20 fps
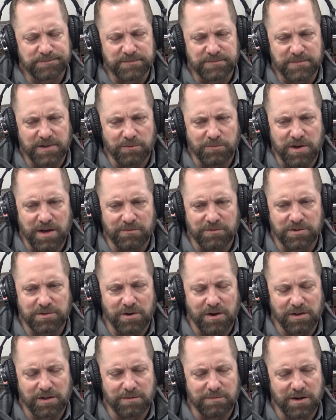That we haven't
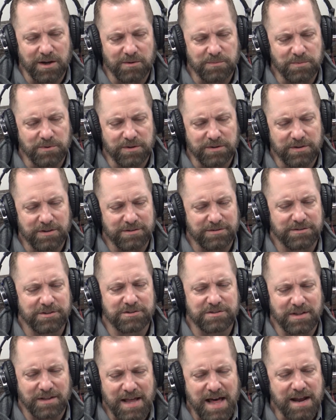talked about, but
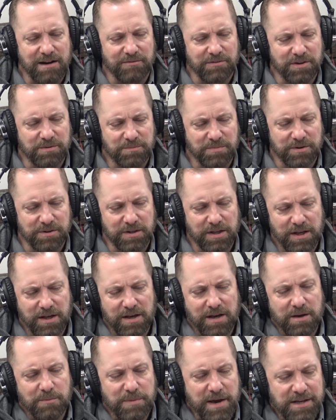there's a lot of it. But
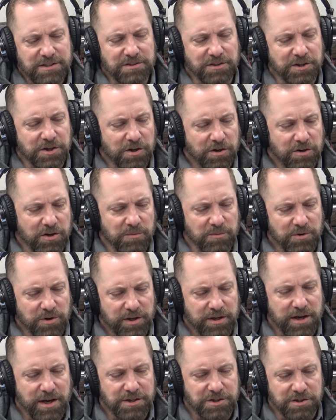basically, your
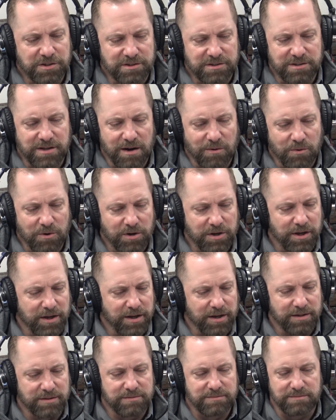communications,
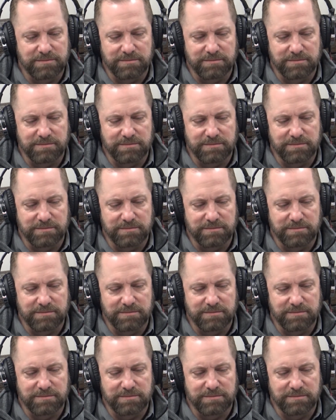networking,